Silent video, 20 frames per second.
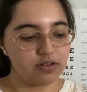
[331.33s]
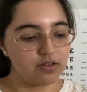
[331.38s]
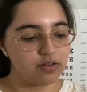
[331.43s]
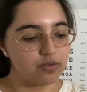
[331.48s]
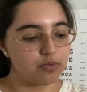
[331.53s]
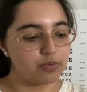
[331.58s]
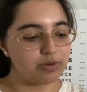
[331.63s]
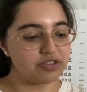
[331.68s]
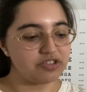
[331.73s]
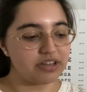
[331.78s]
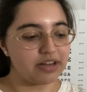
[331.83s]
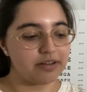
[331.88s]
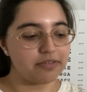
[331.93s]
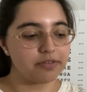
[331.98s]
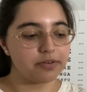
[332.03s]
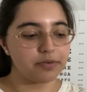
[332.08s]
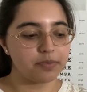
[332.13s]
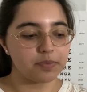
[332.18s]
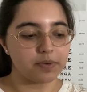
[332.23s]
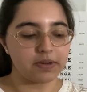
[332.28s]
whichever
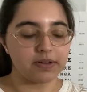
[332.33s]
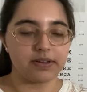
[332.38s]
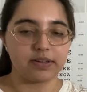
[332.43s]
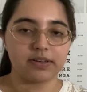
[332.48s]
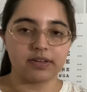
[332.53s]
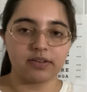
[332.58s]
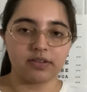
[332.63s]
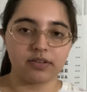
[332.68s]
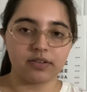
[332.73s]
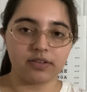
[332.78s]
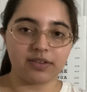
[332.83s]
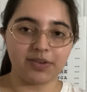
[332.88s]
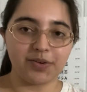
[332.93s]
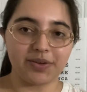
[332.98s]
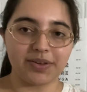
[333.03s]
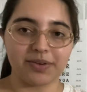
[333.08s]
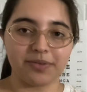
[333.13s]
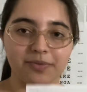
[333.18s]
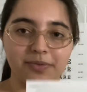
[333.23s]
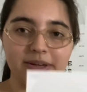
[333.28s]
one you
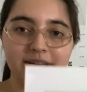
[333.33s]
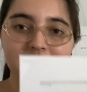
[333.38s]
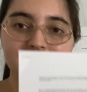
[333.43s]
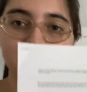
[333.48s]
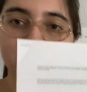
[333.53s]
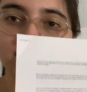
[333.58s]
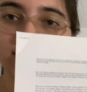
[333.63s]
can read